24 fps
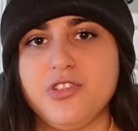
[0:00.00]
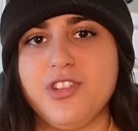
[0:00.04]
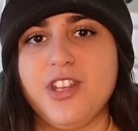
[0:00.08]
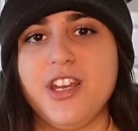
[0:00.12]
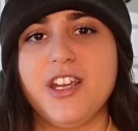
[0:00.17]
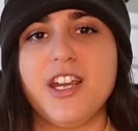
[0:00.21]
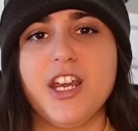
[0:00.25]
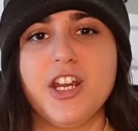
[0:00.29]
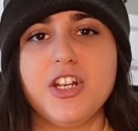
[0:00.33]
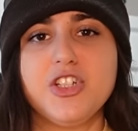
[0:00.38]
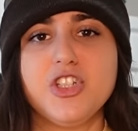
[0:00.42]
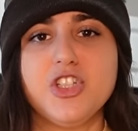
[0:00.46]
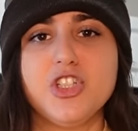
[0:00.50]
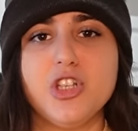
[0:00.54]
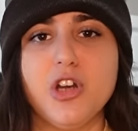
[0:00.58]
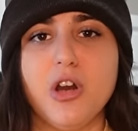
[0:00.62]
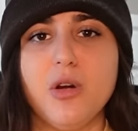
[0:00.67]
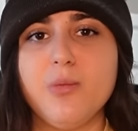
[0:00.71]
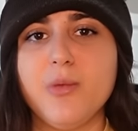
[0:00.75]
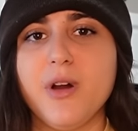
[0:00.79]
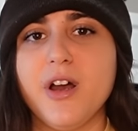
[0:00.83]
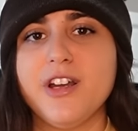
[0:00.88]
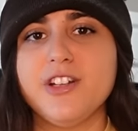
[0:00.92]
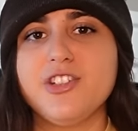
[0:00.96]
They care so
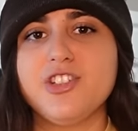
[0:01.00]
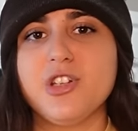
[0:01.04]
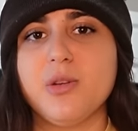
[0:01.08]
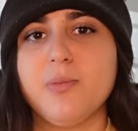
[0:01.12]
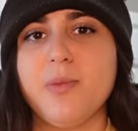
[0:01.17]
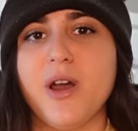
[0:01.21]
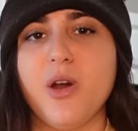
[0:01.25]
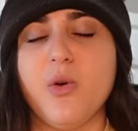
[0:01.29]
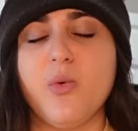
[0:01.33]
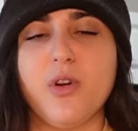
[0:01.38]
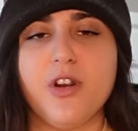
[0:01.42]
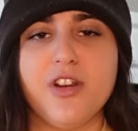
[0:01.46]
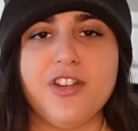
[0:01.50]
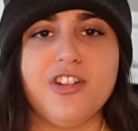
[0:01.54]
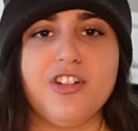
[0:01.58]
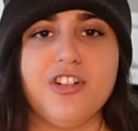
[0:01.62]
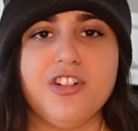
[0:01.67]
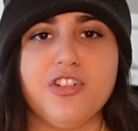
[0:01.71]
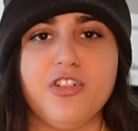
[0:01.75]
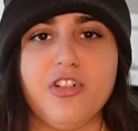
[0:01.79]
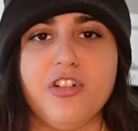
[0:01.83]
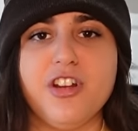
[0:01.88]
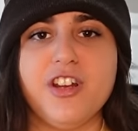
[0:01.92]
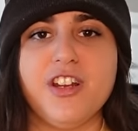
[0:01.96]
much about where their
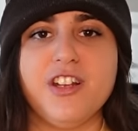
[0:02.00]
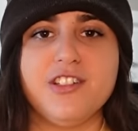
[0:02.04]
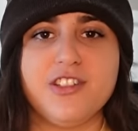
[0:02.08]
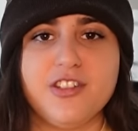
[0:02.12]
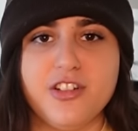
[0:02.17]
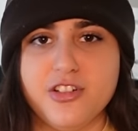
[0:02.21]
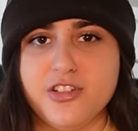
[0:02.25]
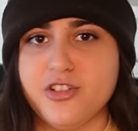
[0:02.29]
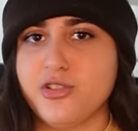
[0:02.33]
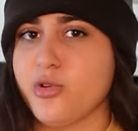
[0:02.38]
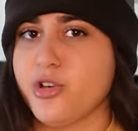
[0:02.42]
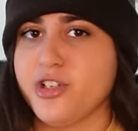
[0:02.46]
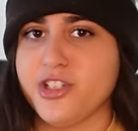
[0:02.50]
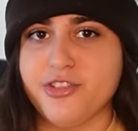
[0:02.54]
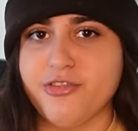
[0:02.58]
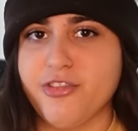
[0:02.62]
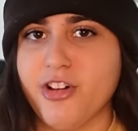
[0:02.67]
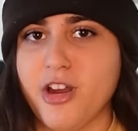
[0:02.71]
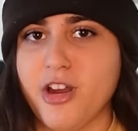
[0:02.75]
ingredients are sourced